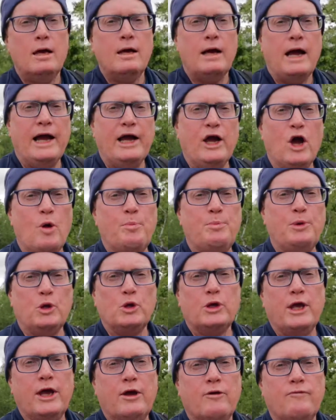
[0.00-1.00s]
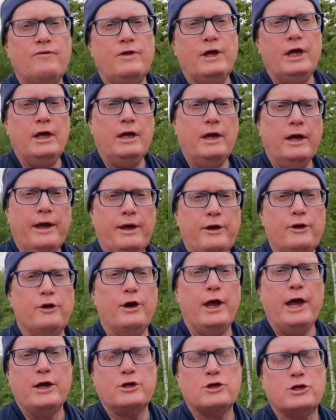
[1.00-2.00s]
I hope you'll give the
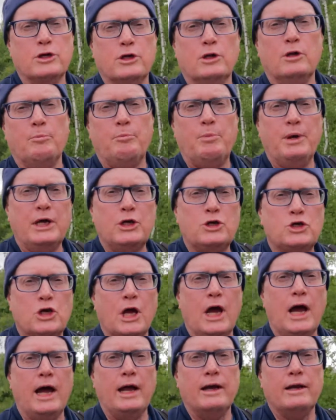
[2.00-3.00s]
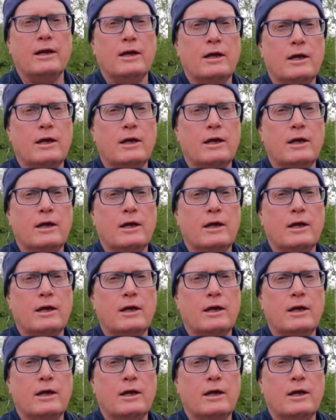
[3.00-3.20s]
International Bigshot